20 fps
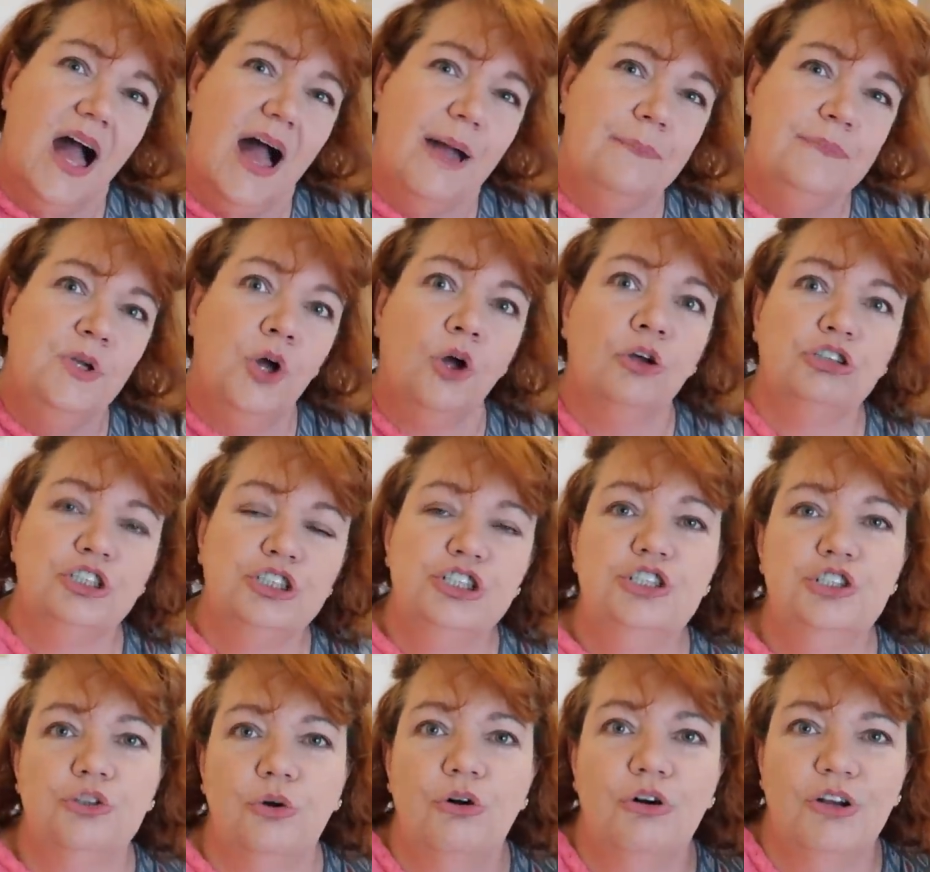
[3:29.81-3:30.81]
I'm not
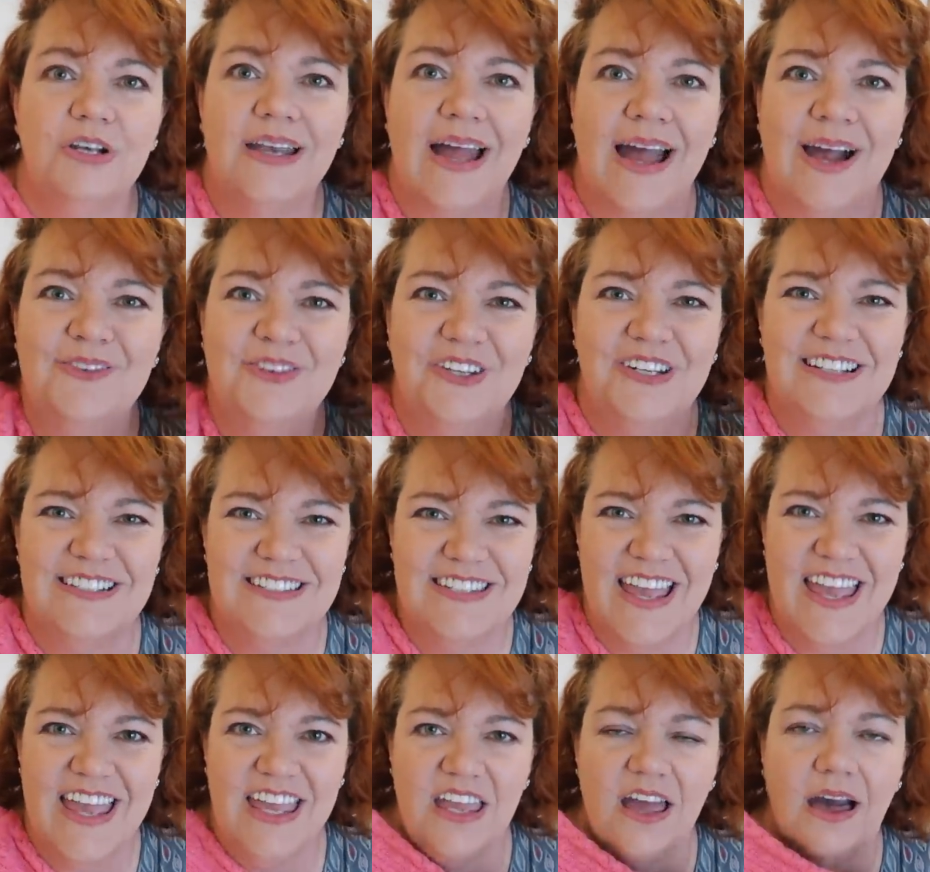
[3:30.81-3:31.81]
sure now that it's
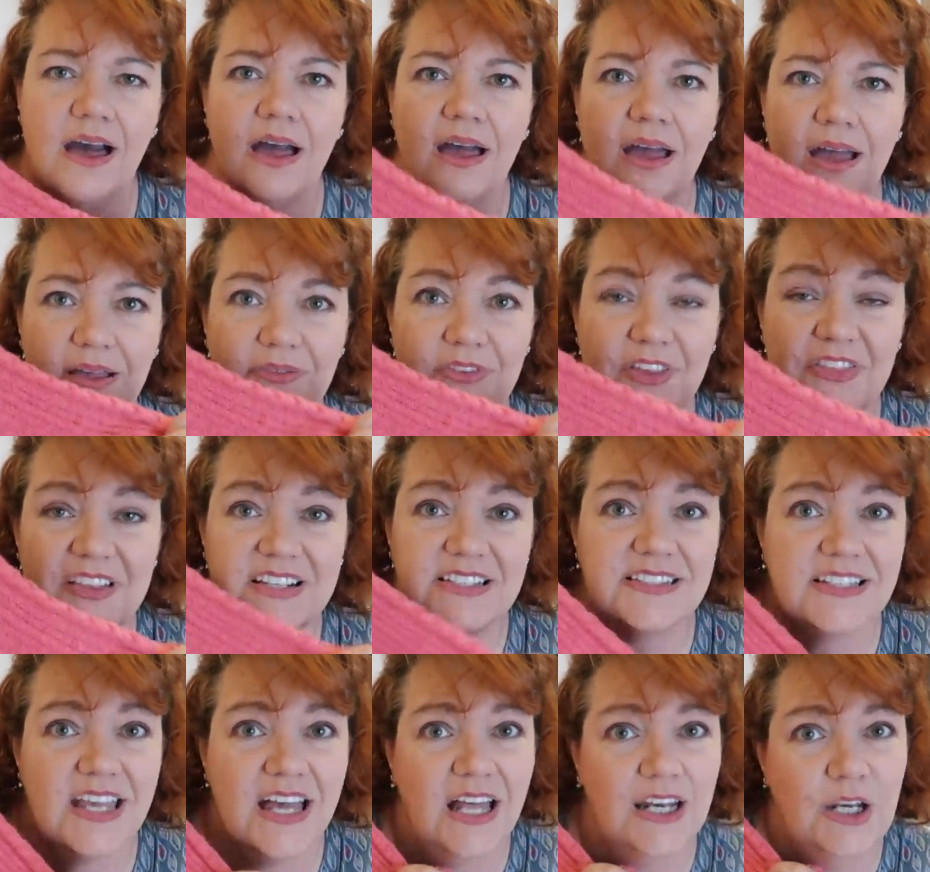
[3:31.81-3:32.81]
here that
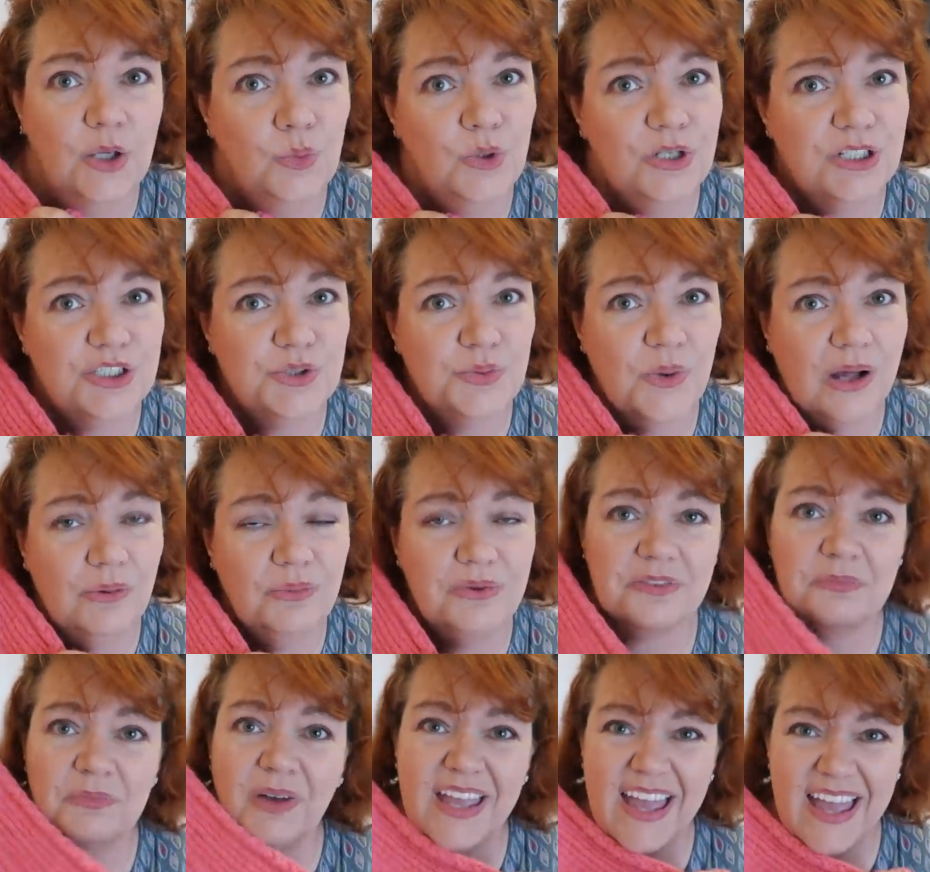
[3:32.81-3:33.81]
this colour works well
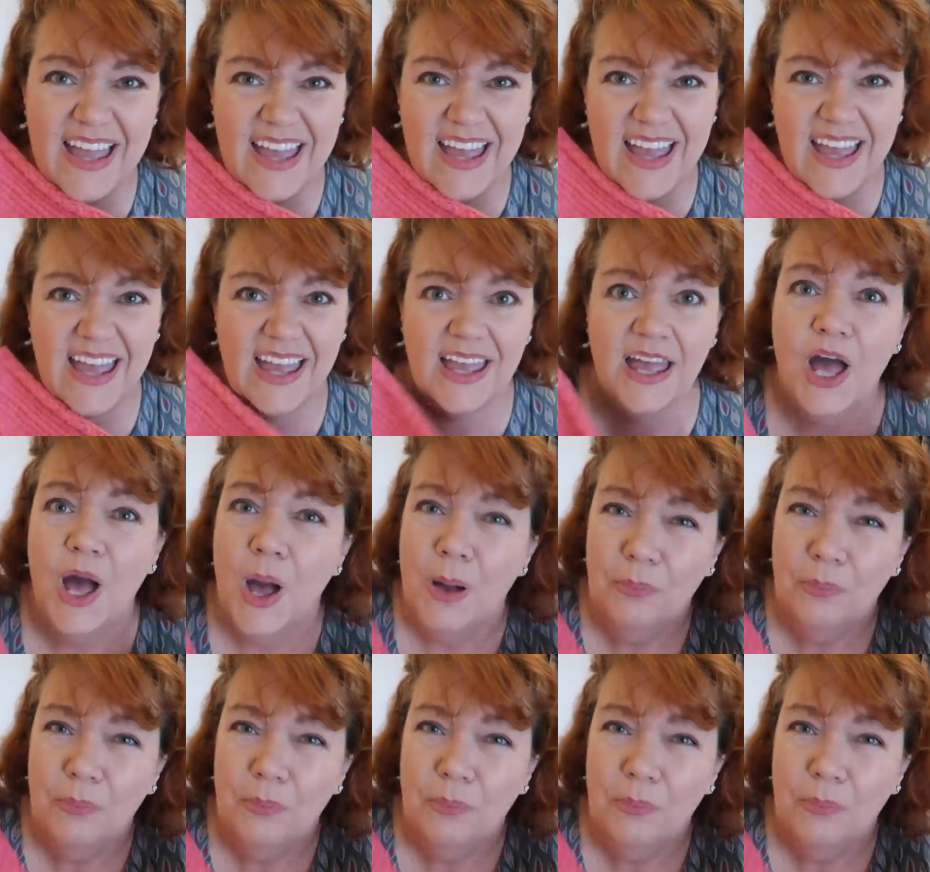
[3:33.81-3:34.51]
with my hair,